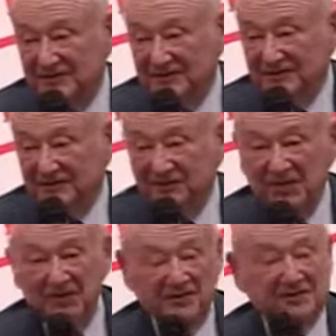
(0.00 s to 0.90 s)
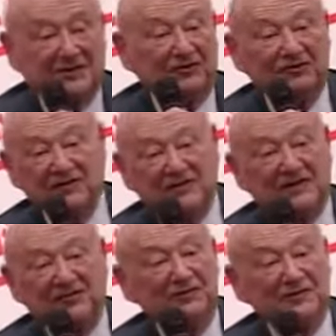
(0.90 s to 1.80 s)
citizen. This country has
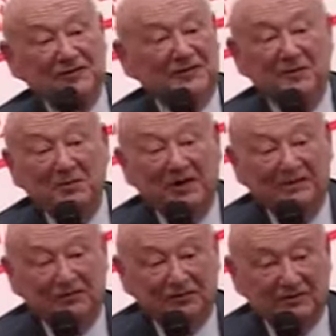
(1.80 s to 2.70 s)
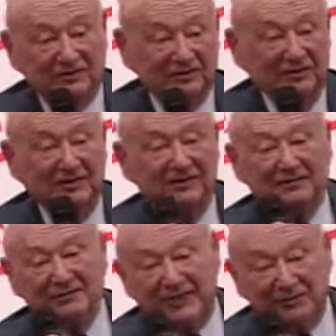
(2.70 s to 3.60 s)
given me so much,
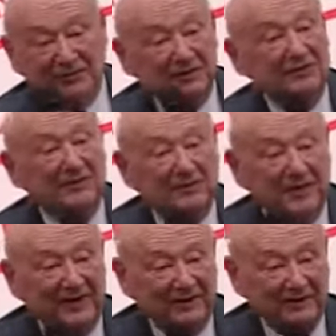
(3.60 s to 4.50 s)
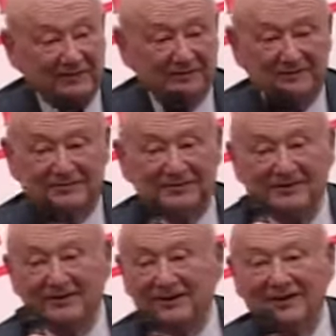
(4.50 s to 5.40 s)
allowed me to be the mayor.
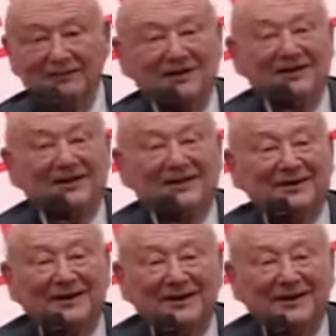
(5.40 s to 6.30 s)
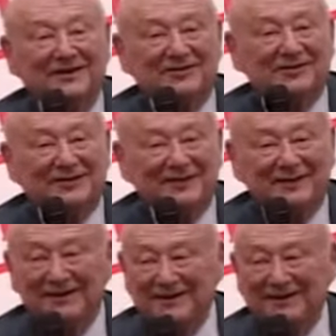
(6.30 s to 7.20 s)
I mean, it's
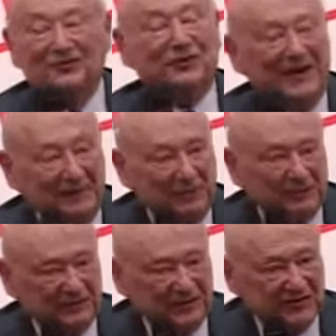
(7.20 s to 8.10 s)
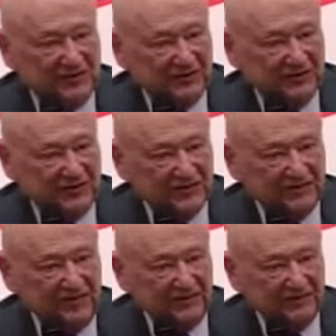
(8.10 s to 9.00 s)
incredible what this country has
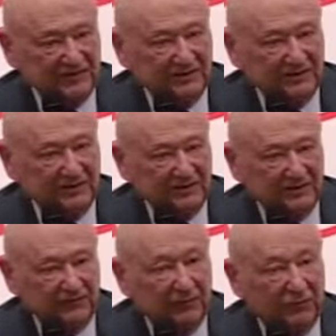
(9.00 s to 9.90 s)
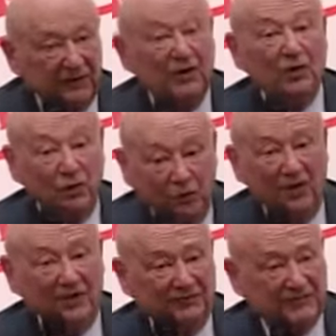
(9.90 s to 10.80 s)
done for
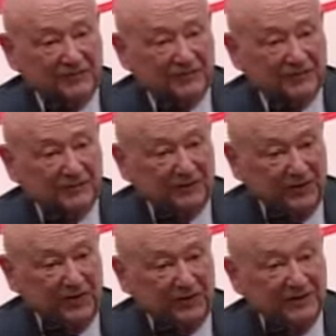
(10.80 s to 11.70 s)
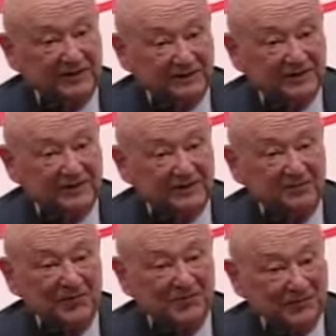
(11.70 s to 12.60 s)
all of its minorities,
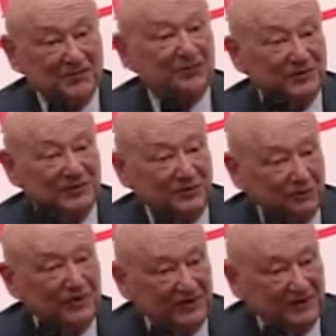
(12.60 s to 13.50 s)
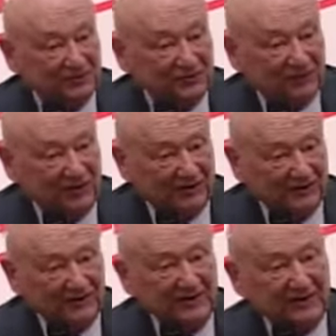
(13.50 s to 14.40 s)
because there is no real
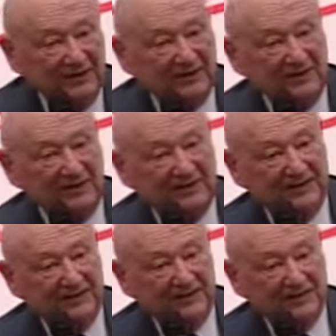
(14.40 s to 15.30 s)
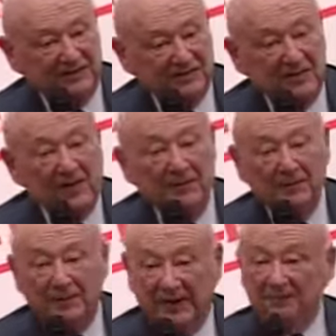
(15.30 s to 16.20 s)
majority in the United States.
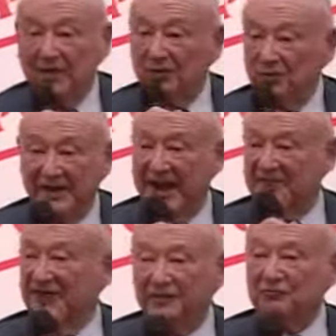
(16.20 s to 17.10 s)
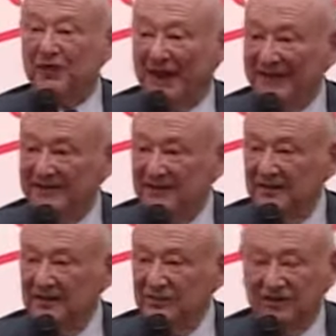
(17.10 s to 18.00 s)
But we have a right,
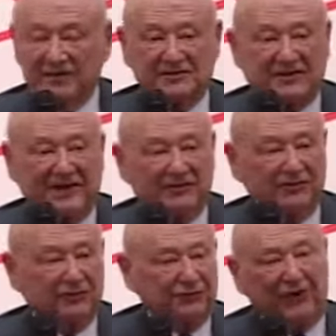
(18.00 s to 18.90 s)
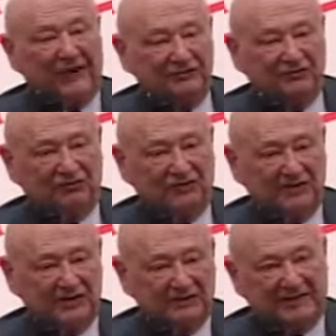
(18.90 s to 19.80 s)
just like the French
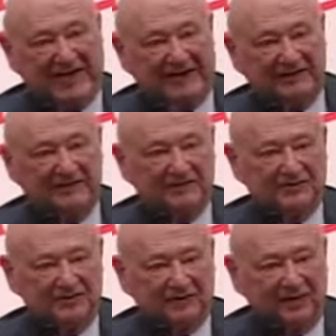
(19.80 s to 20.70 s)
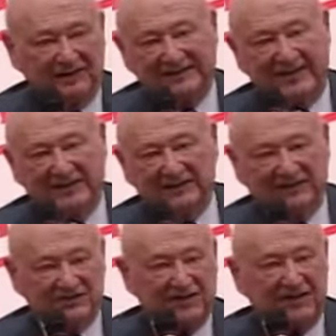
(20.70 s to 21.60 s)
and the Italians and the
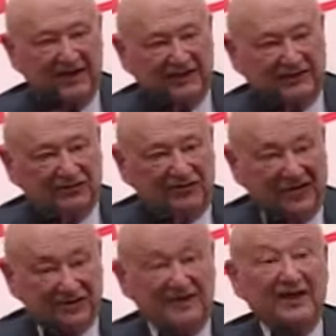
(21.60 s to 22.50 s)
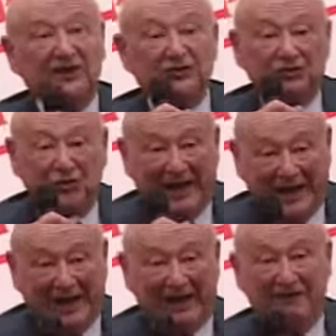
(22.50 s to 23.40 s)
Hungarians and the Czechs, to
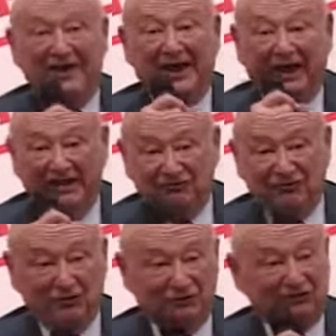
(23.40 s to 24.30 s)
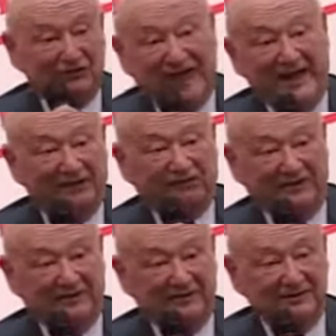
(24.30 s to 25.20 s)
have a Jewish
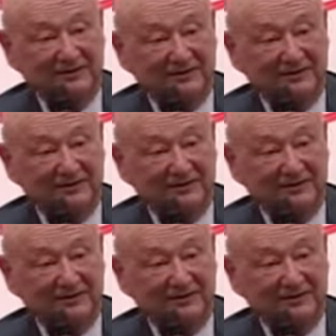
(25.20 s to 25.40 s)
nation.